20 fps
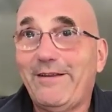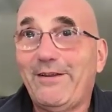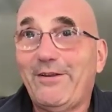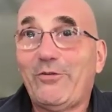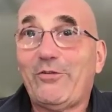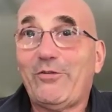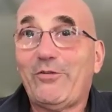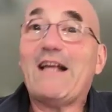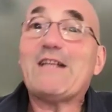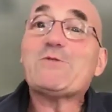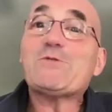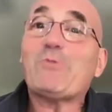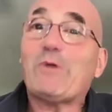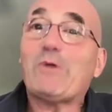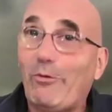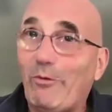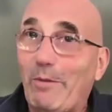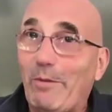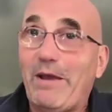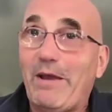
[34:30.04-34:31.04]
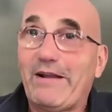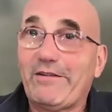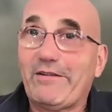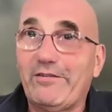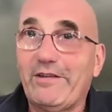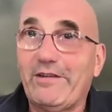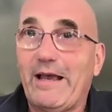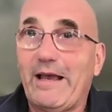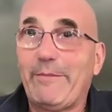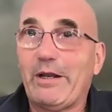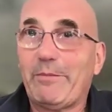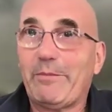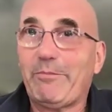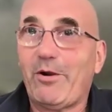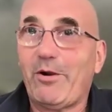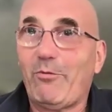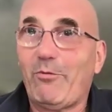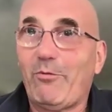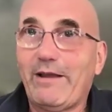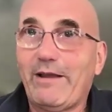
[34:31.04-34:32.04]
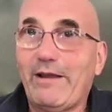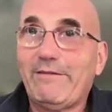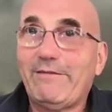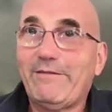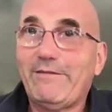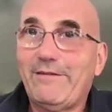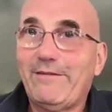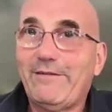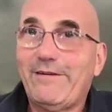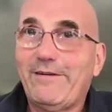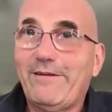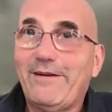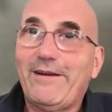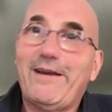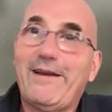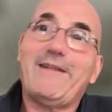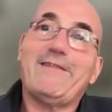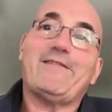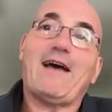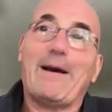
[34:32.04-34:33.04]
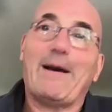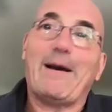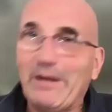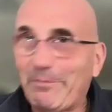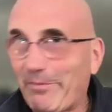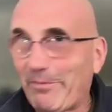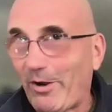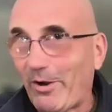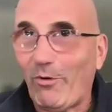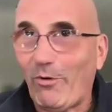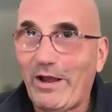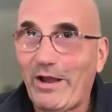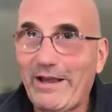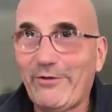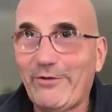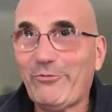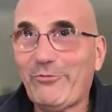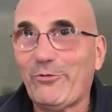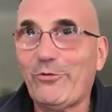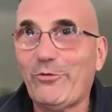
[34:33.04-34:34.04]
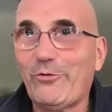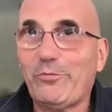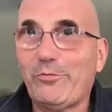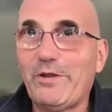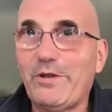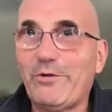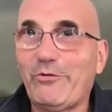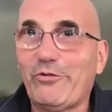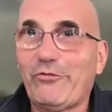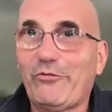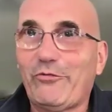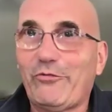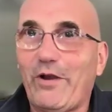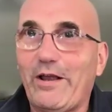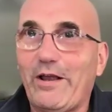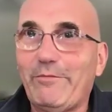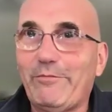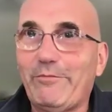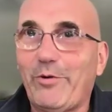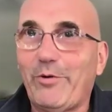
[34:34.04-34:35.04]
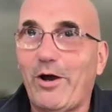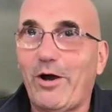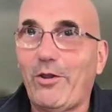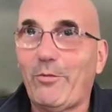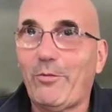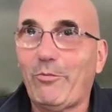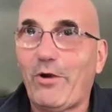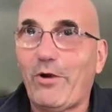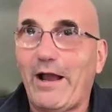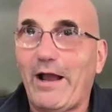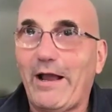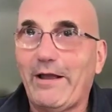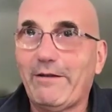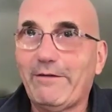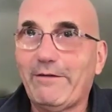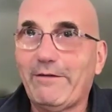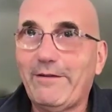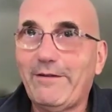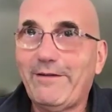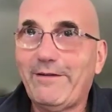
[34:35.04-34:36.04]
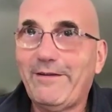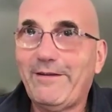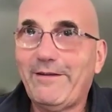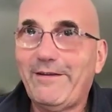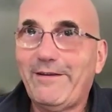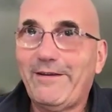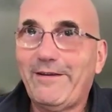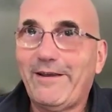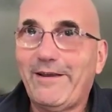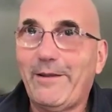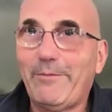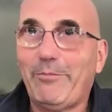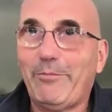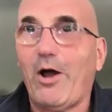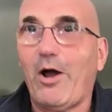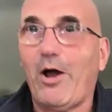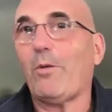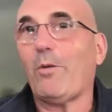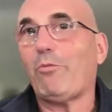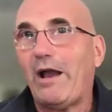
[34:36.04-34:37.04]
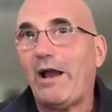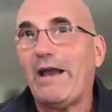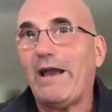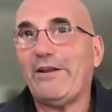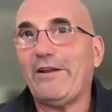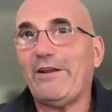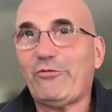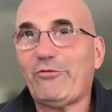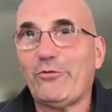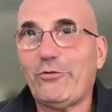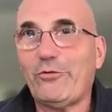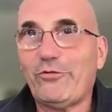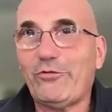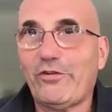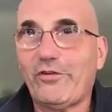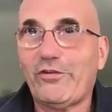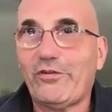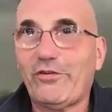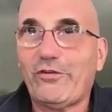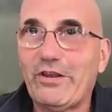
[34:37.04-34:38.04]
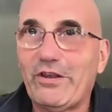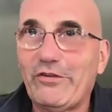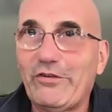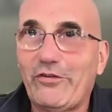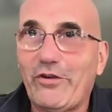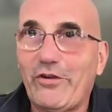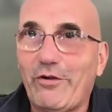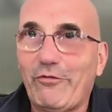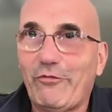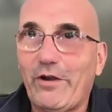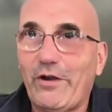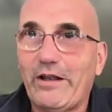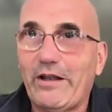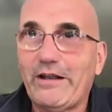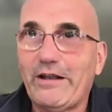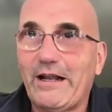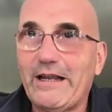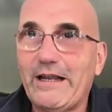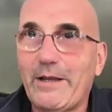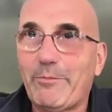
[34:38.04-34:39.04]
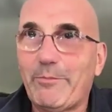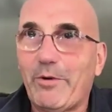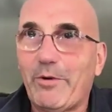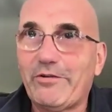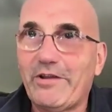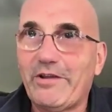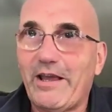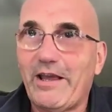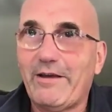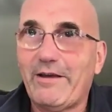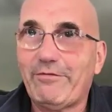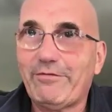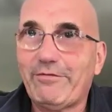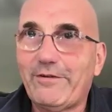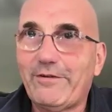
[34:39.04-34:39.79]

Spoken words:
So that's when I went back to Dominic Bear Way. And Dominic Bear Way introduced me to his friend, Paul O'Brien. And Paul O'Brien introduced us to his young friend, Oleg Bardiev.